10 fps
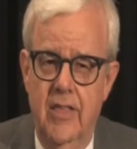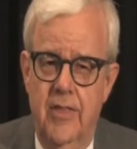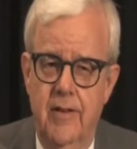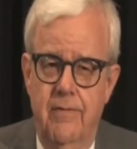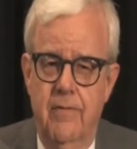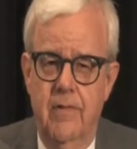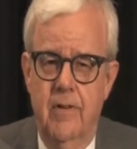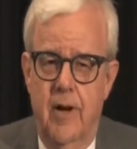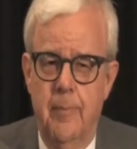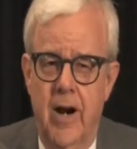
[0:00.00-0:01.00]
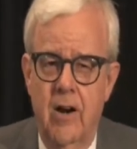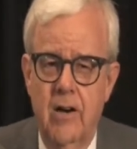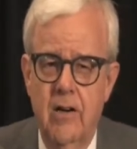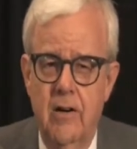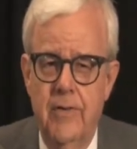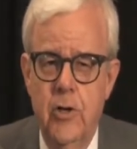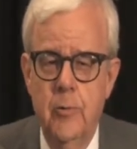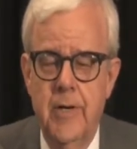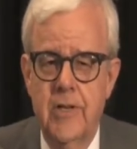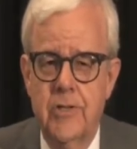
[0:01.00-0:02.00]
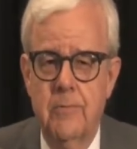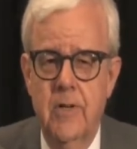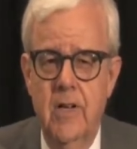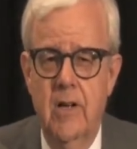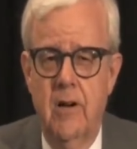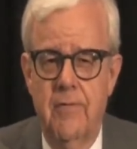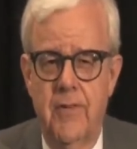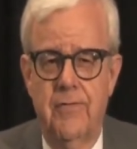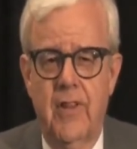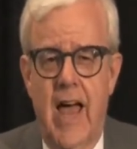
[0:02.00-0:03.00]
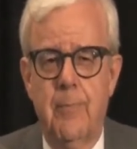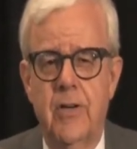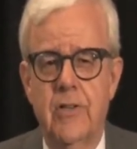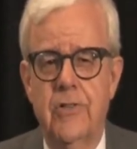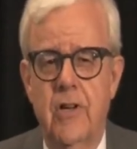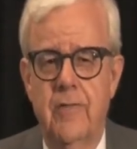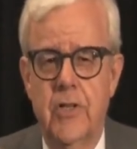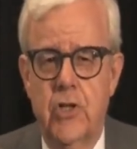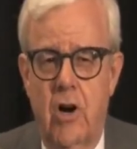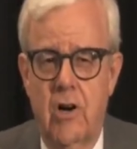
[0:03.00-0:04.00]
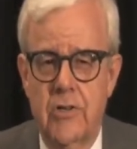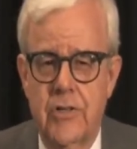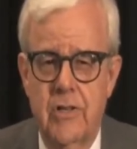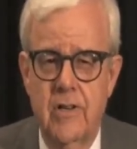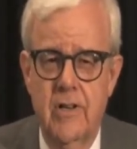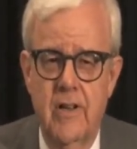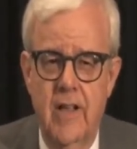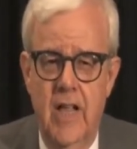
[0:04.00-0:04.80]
the America of humanism, of the flappers, of the Charleston,